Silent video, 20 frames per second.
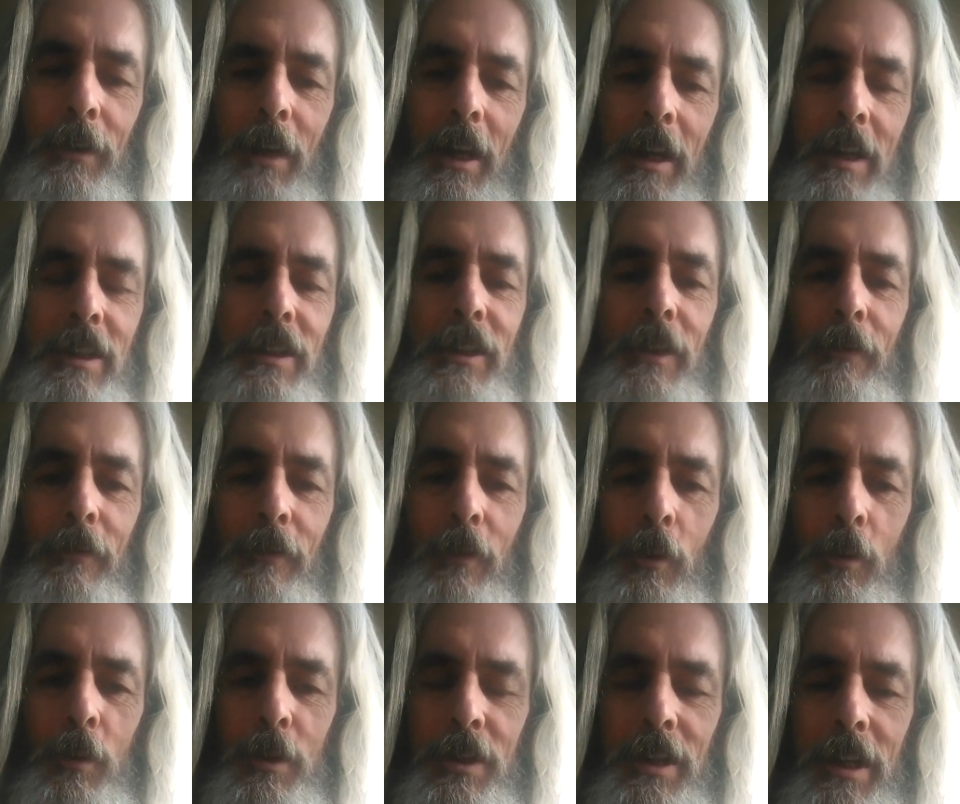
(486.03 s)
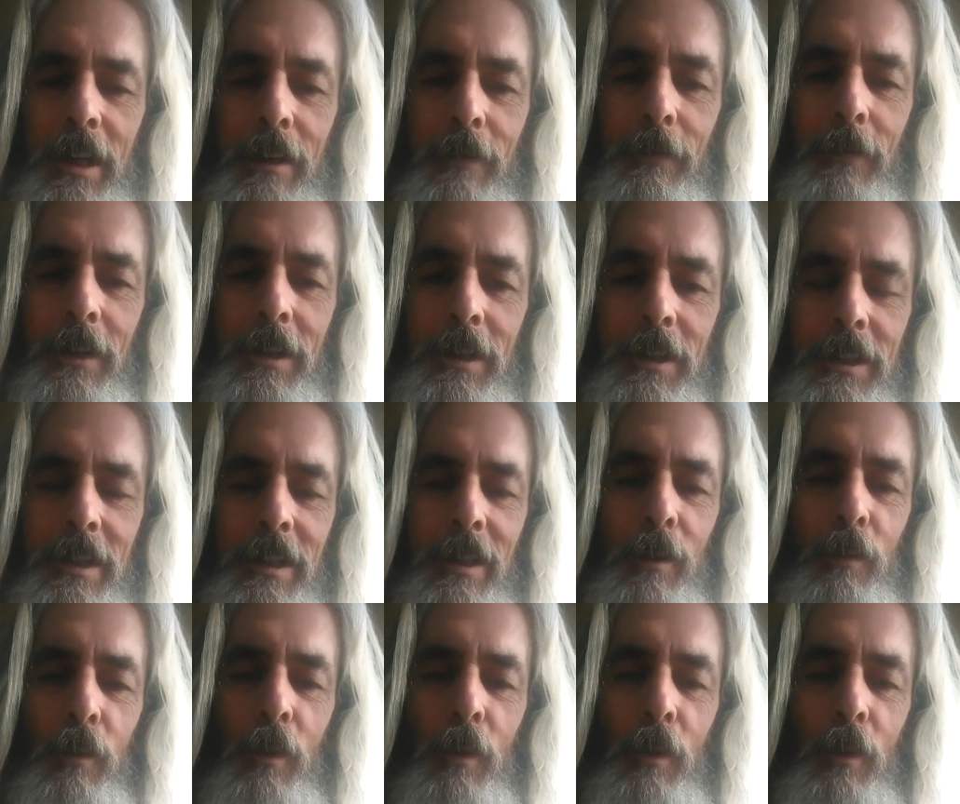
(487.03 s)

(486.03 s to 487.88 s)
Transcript: That is the false infinity.